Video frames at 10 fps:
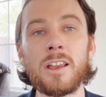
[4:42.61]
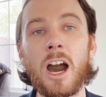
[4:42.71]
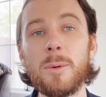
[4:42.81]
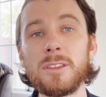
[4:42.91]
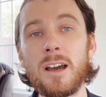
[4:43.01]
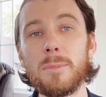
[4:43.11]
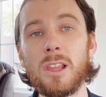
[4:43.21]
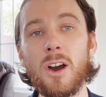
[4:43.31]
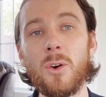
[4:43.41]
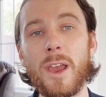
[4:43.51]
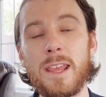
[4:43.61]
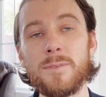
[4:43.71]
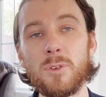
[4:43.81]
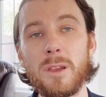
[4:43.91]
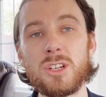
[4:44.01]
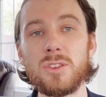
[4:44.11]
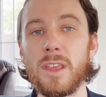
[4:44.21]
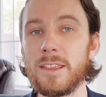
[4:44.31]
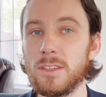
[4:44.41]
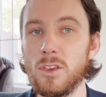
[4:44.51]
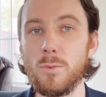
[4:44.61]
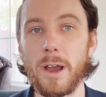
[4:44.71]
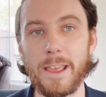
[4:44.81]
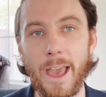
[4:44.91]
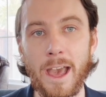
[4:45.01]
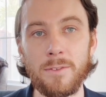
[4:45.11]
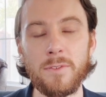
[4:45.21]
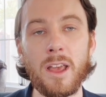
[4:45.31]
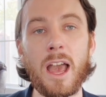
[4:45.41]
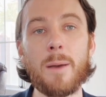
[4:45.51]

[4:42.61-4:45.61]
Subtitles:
Comment down below any information that you might have